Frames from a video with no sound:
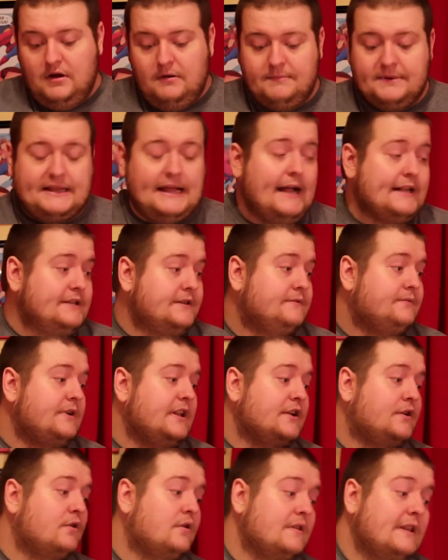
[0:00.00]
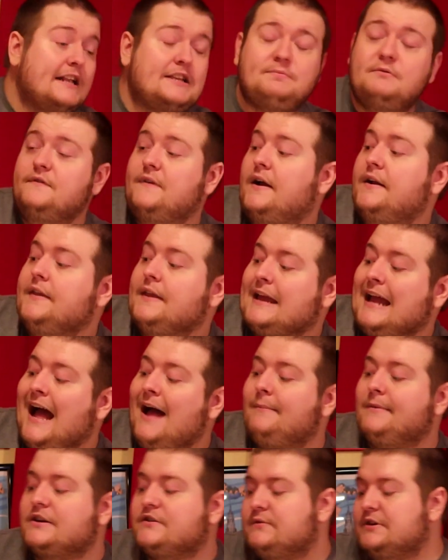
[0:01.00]
But that's really cool. Let's move on to the
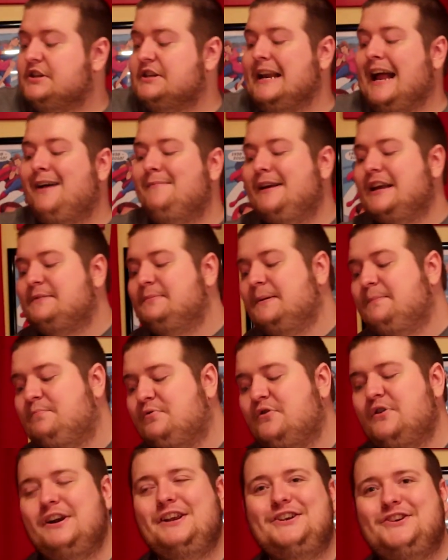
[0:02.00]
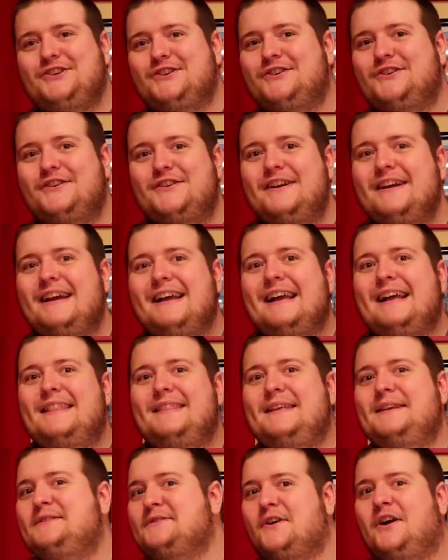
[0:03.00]
comics, which now makes me pretty sure
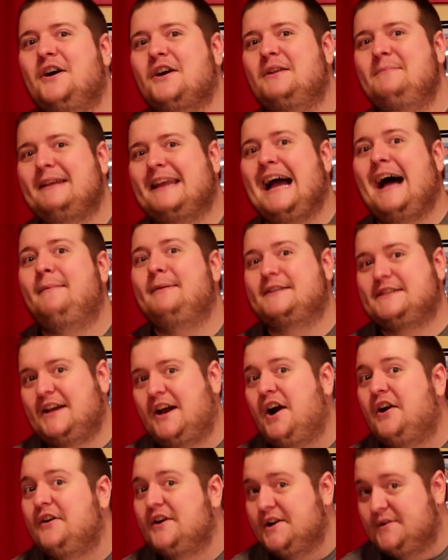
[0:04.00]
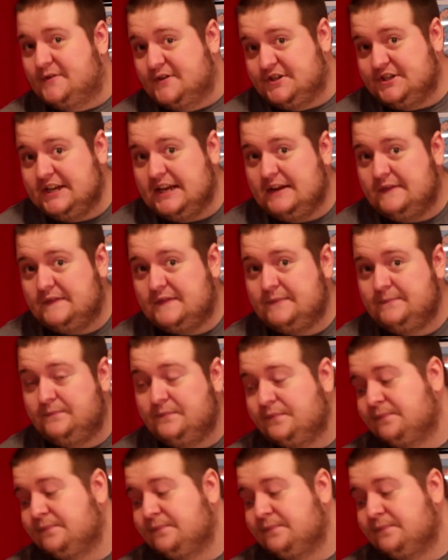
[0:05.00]
these are all going to be comics I already received.